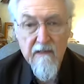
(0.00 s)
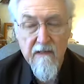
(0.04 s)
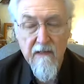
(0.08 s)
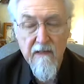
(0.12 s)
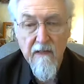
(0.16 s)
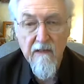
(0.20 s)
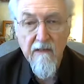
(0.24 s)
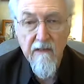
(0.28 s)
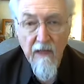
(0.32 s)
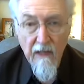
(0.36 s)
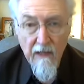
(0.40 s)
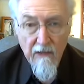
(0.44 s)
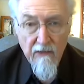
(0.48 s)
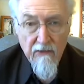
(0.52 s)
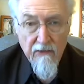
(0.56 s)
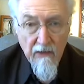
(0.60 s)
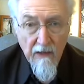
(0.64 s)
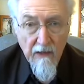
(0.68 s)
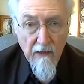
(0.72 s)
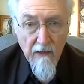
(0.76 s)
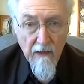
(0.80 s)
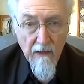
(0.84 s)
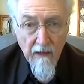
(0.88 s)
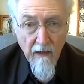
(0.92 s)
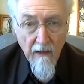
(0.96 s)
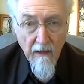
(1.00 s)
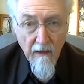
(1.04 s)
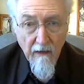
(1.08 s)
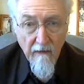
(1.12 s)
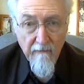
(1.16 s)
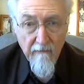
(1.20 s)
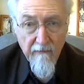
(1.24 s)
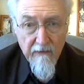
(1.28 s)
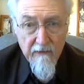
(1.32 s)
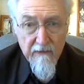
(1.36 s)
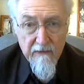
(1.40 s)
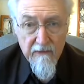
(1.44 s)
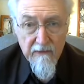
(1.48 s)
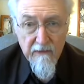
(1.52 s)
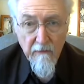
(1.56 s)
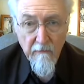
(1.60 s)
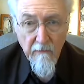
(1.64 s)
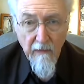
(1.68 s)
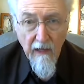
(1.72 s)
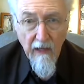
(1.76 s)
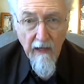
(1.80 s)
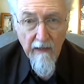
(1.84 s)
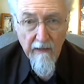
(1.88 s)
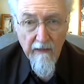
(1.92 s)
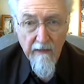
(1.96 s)
the teaching of the
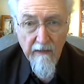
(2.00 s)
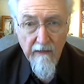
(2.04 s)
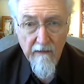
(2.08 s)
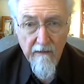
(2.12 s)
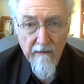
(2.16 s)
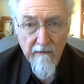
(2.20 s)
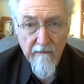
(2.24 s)
samadhi.